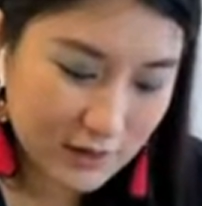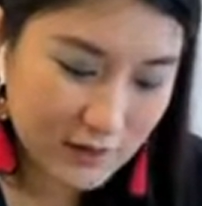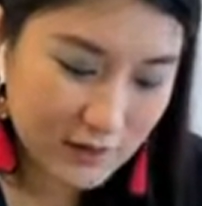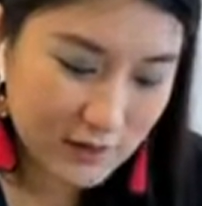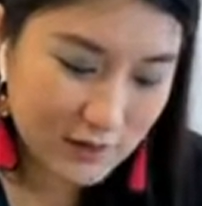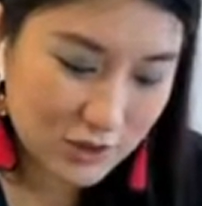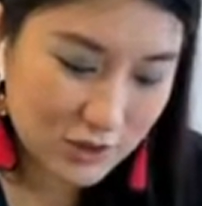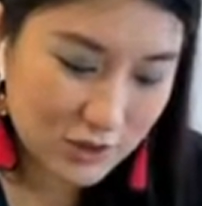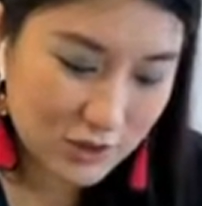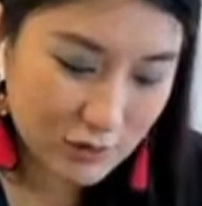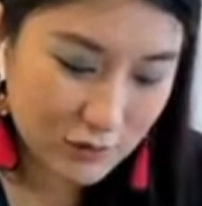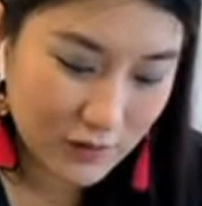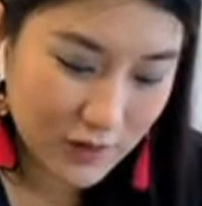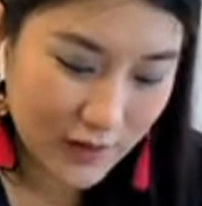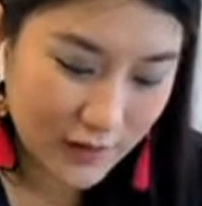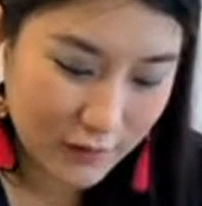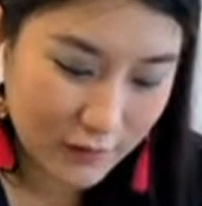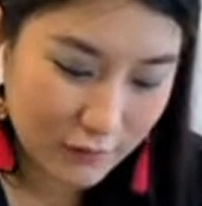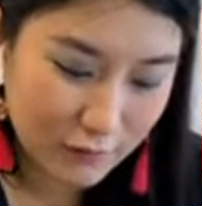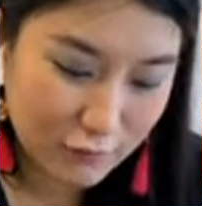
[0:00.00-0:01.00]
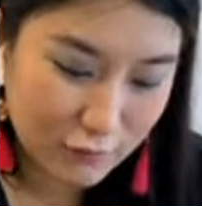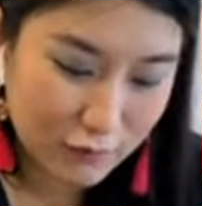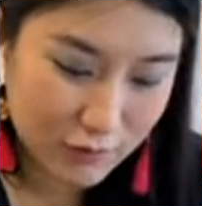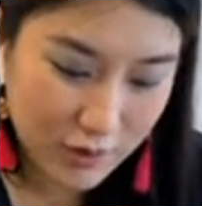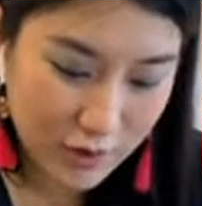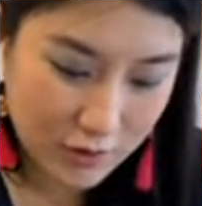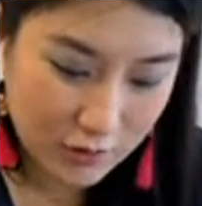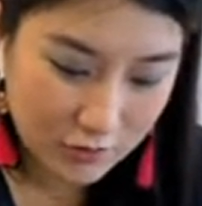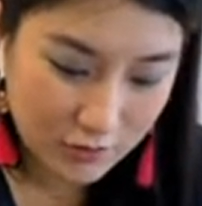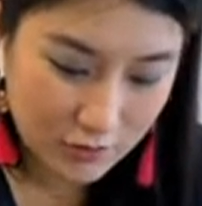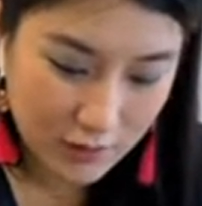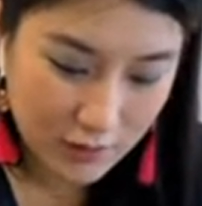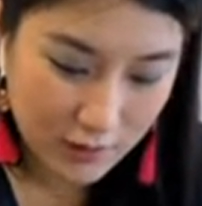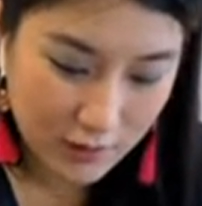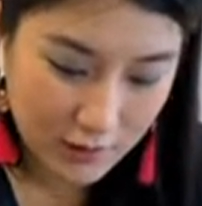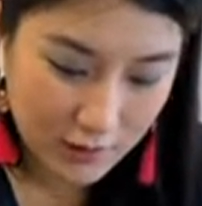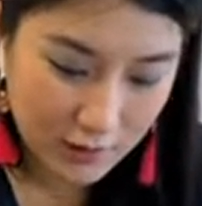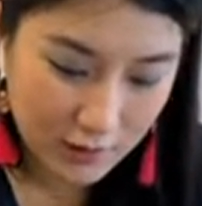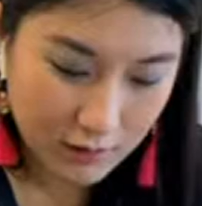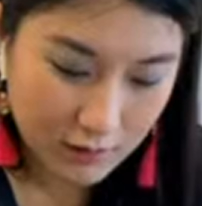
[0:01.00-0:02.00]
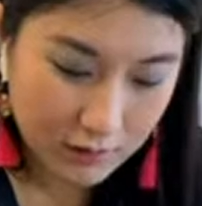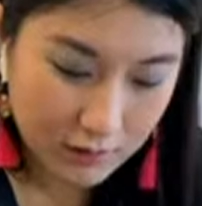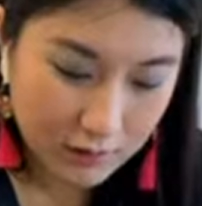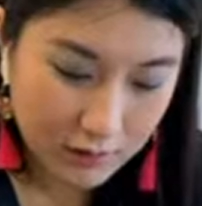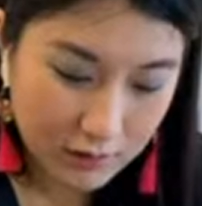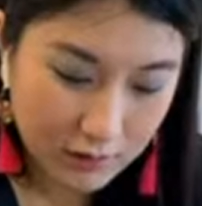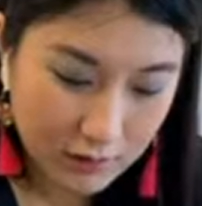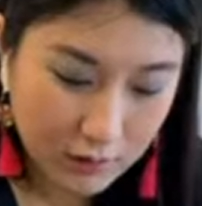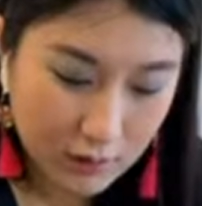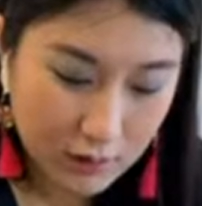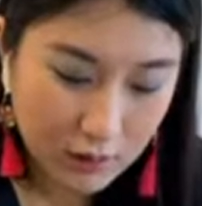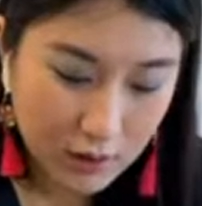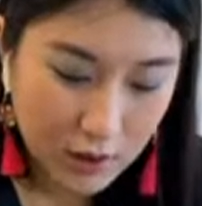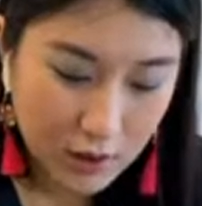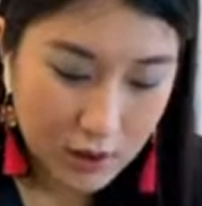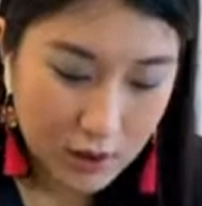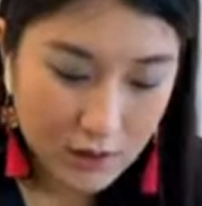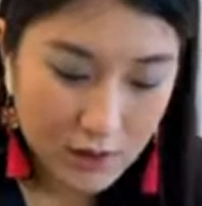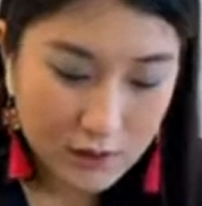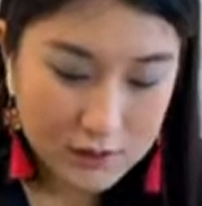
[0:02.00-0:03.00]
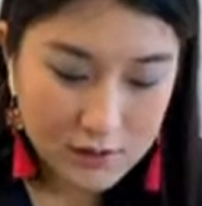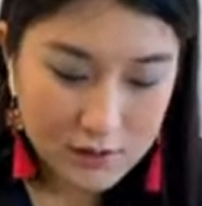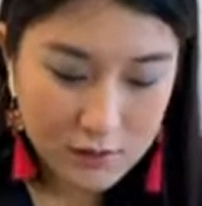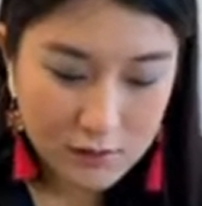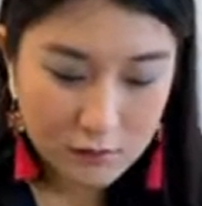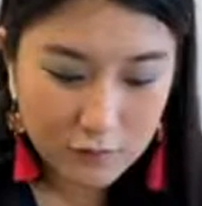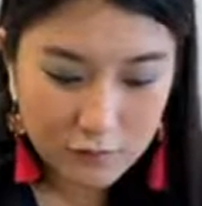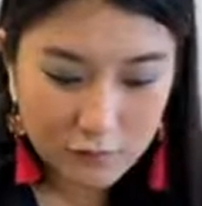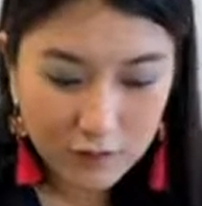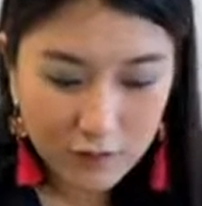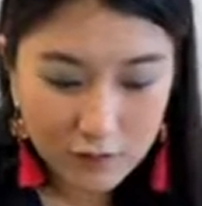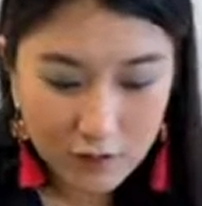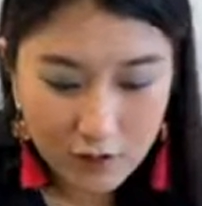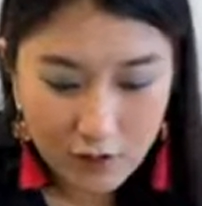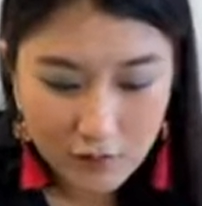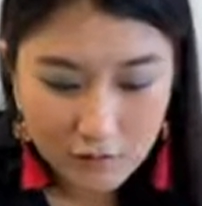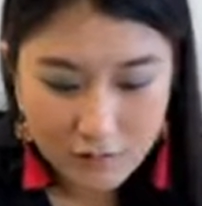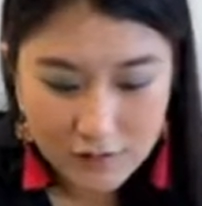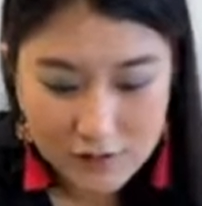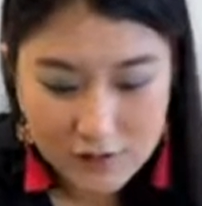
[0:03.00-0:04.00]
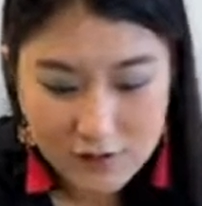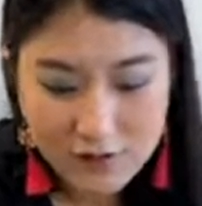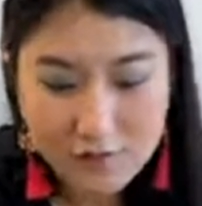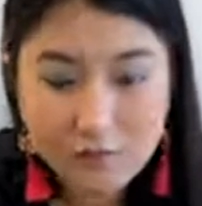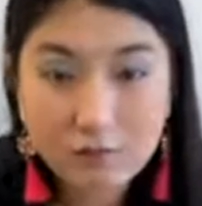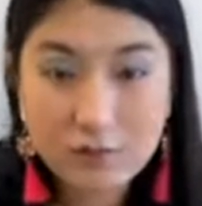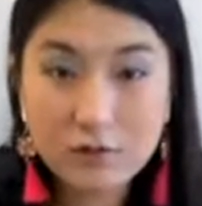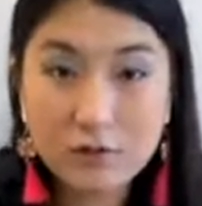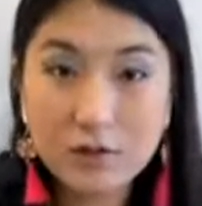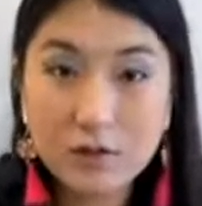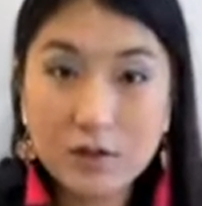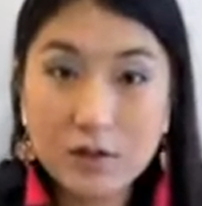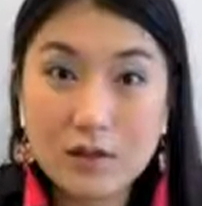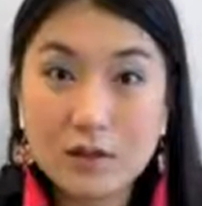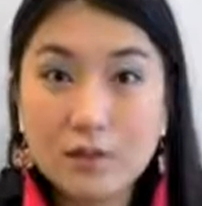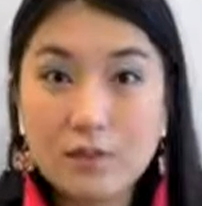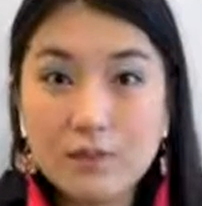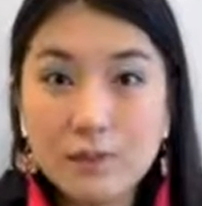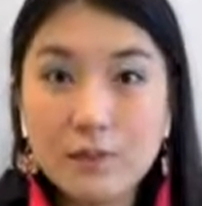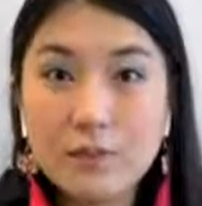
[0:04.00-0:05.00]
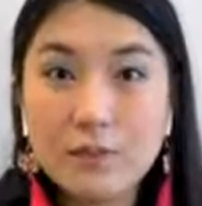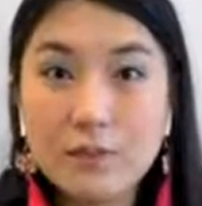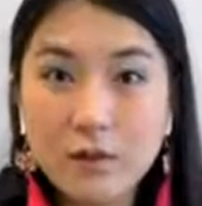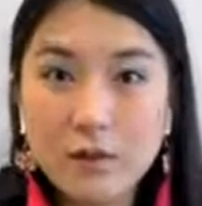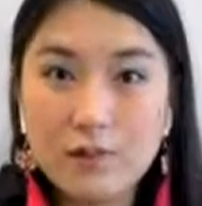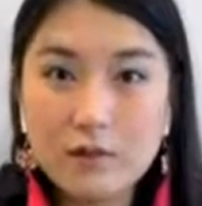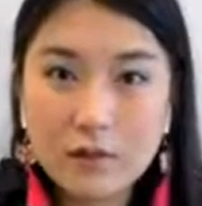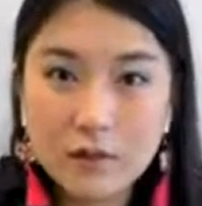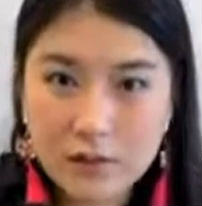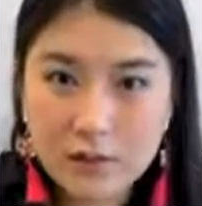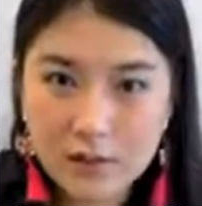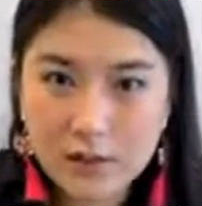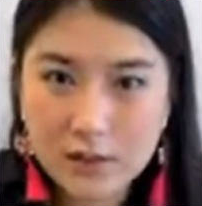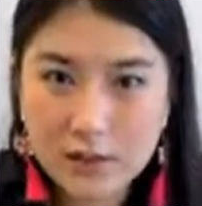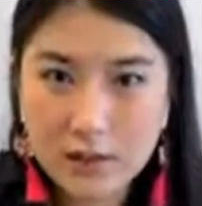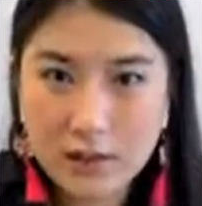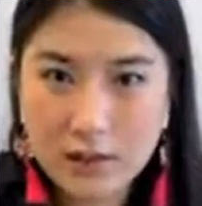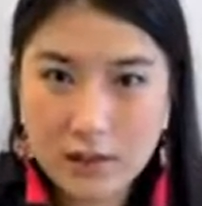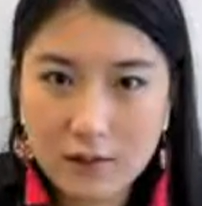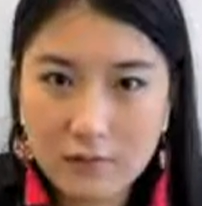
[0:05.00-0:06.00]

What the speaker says: this is just to kind of recreate that a little. Silver obviously will look a little bit more realistic